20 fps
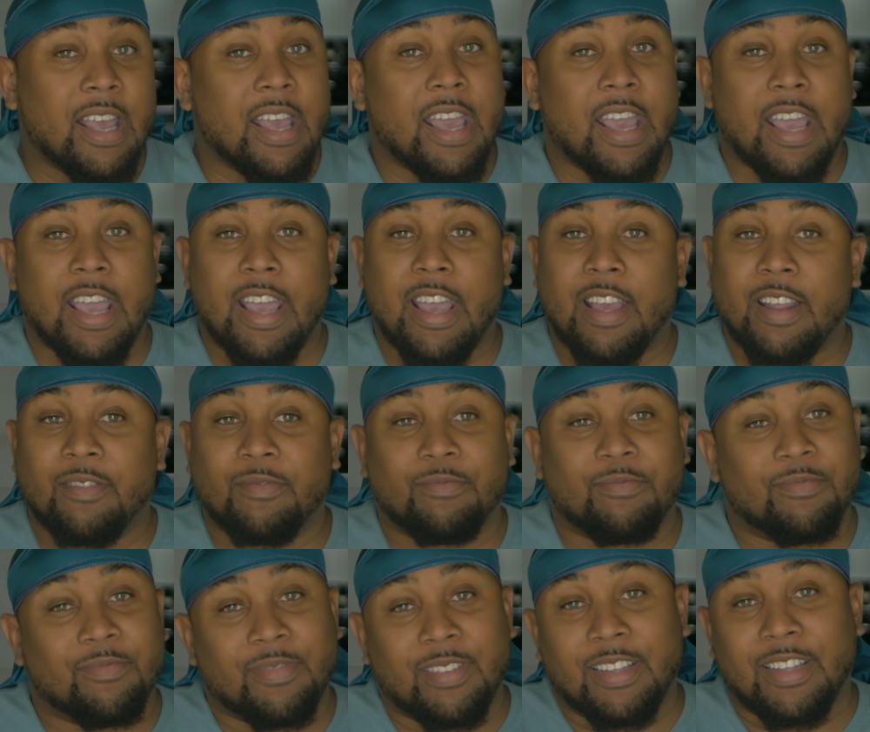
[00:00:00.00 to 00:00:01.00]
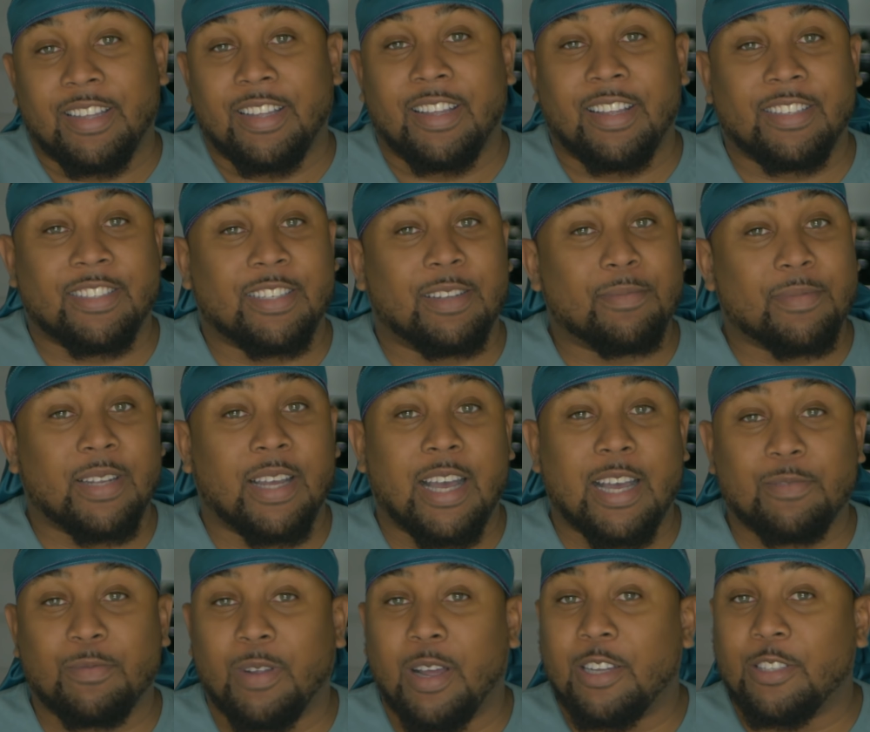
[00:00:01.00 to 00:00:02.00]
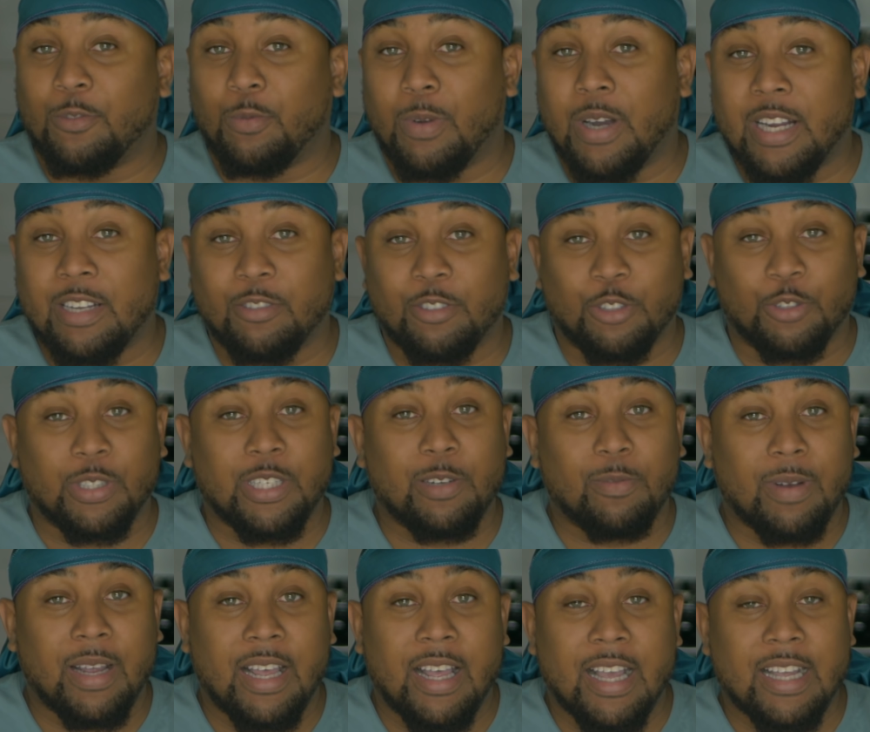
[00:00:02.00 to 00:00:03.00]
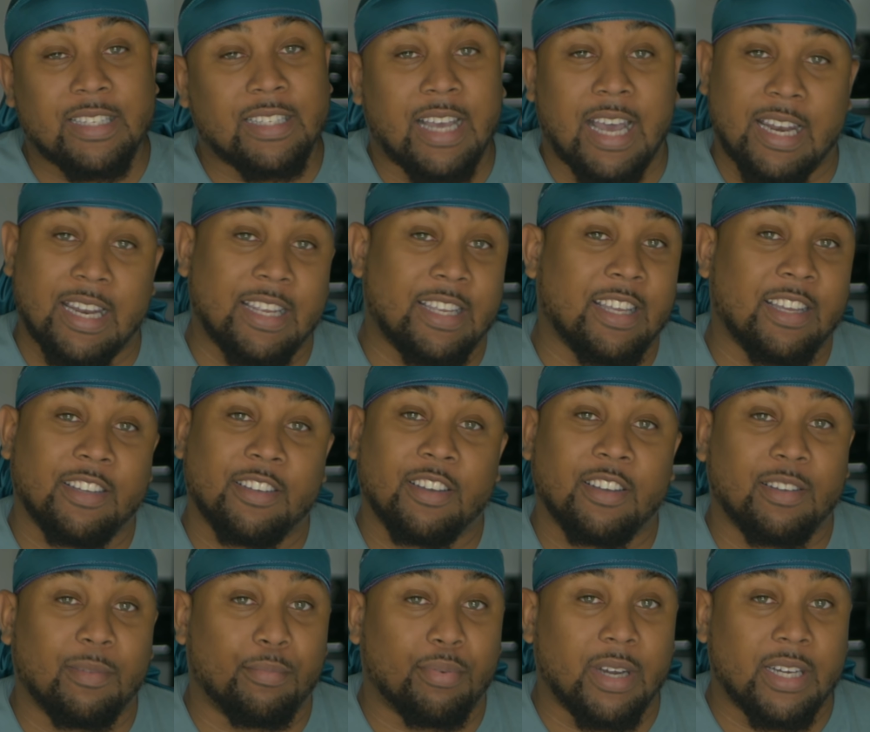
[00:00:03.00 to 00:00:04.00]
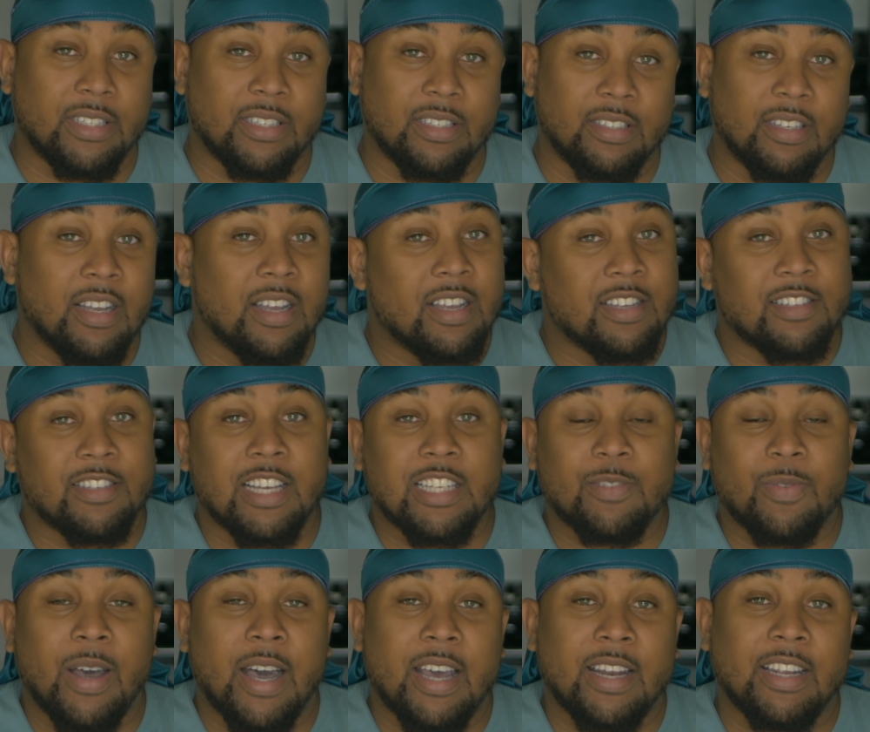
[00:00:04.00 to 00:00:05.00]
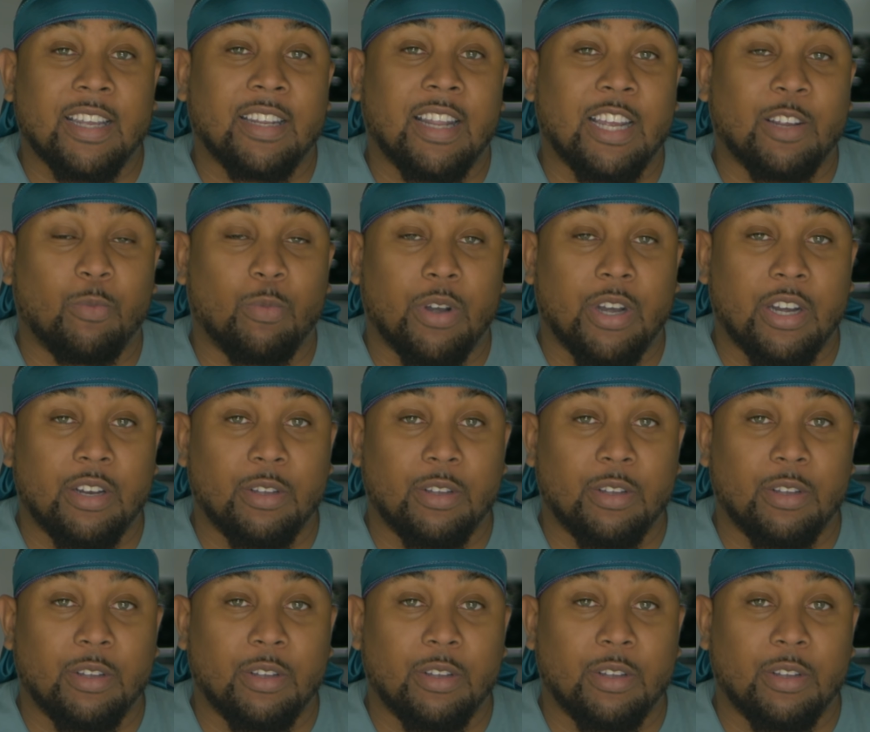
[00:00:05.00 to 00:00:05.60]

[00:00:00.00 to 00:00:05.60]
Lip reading: and sometimes while I was wearing those Dream rags, I didn't get good compression. So that's why I didn't like wearing